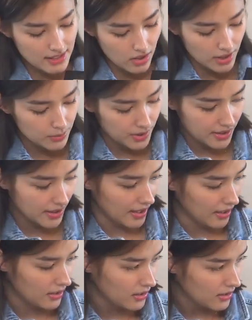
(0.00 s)
is an artwork
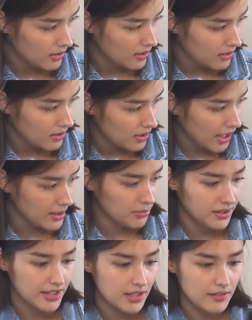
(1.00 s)
that
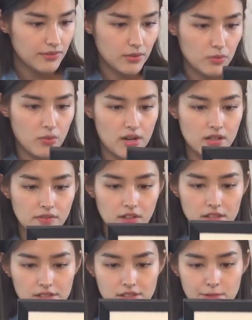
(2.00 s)
I believe one of
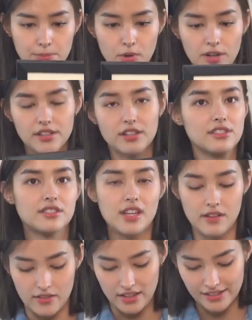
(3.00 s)
our supporters
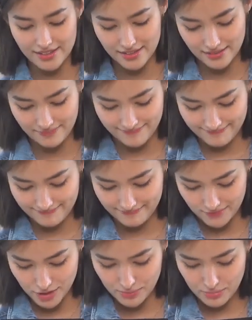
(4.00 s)
gave us.
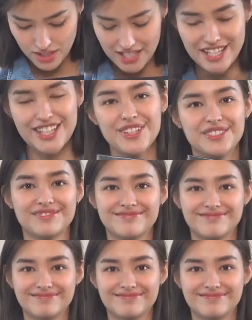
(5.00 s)
It's pretty cute.